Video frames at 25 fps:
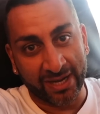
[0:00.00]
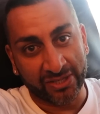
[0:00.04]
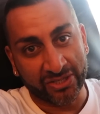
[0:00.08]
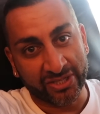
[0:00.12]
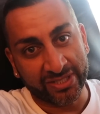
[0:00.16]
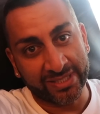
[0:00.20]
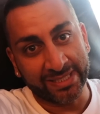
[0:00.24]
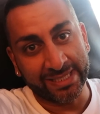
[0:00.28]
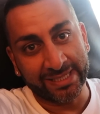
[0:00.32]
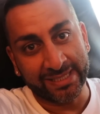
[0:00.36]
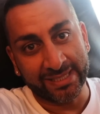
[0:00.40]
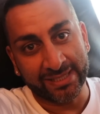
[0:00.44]
then I
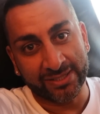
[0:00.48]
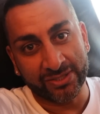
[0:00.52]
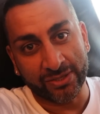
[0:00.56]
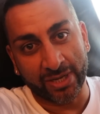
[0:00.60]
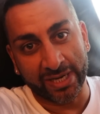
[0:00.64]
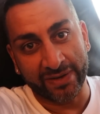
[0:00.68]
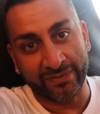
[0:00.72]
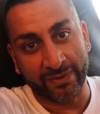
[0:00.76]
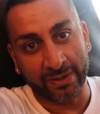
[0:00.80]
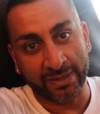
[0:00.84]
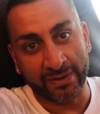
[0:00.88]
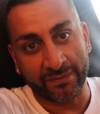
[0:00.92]
just need to
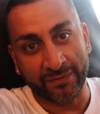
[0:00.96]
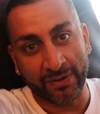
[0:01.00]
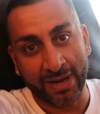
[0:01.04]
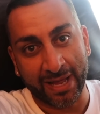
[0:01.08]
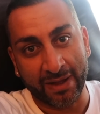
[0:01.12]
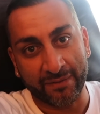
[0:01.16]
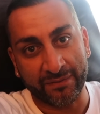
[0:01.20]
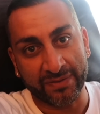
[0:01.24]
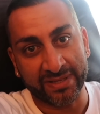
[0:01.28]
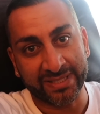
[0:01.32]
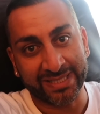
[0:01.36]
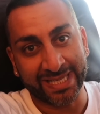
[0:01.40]
decide if I'm going to fly
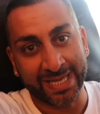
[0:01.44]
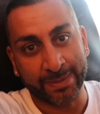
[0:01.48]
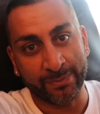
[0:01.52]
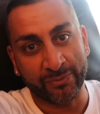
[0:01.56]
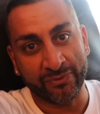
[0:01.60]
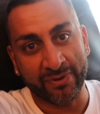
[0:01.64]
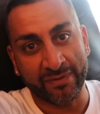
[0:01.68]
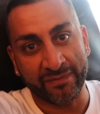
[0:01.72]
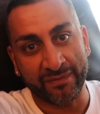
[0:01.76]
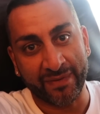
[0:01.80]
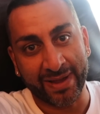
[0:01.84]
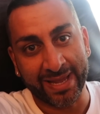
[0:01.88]
out for
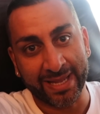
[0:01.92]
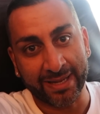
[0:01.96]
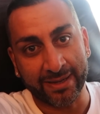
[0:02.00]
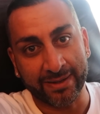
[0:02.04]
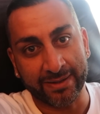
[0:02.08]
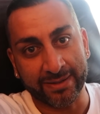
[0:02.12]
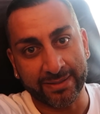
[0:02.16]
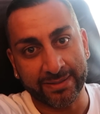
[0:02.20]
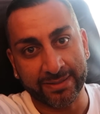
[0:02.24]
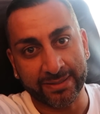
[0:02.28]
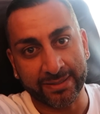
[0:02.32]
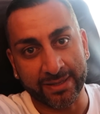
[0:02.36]
SEMA in
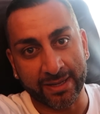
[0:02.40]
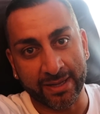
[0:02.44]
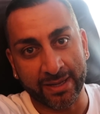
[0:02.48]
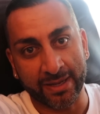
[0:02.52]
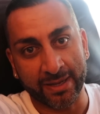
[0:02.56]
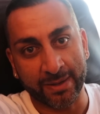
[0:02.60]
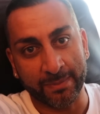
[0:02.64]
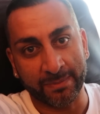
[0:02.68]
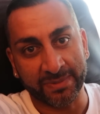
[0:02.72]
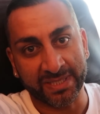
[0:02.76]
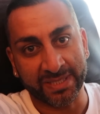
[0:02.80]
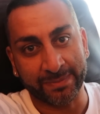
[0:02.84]
Vegas
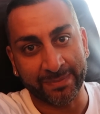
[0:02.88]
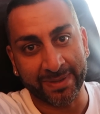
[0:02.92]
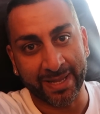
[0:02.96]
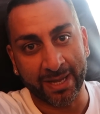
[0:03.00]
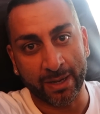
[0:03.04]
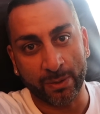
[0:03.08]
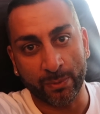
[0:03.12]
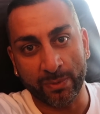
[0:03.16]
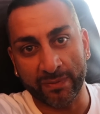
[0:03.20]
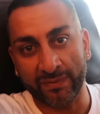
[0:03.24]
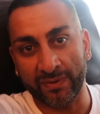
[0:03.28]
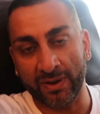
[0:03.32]
um, to meet
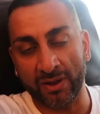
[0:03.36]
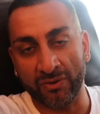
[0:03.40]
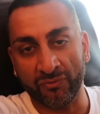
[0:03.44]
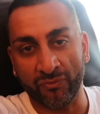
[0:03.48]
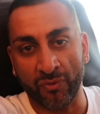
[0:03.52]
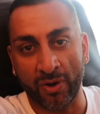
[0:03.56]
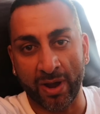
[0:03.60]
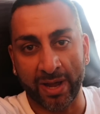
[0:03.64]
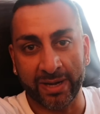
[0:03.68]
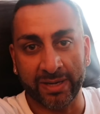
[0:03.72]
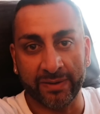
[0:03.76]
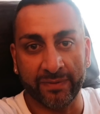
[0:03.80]
up with like
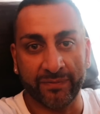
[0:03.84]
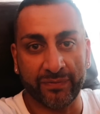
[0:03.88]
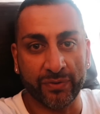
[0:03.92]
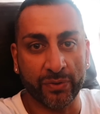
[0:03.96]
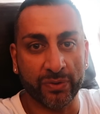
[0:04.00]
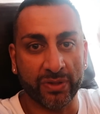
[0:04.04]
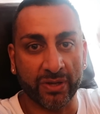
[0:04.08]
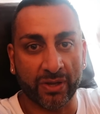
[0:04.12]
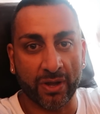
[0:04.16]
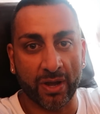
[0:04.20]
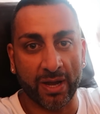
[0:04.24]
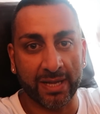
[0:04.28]
Ryan and a few
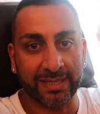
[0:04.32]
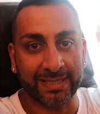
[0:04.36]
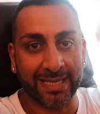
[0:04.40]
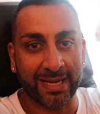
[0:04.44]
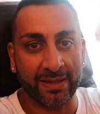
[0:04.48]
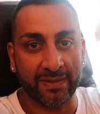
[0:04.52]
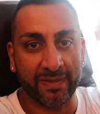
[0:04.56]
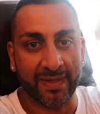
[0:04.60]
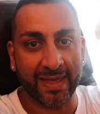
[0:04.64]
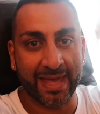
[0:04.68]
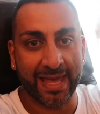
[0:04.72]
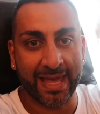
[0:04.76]
of the guys
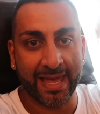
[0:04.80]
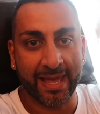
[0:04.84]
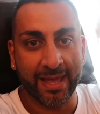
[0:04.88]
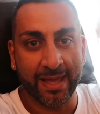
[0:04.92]
out there.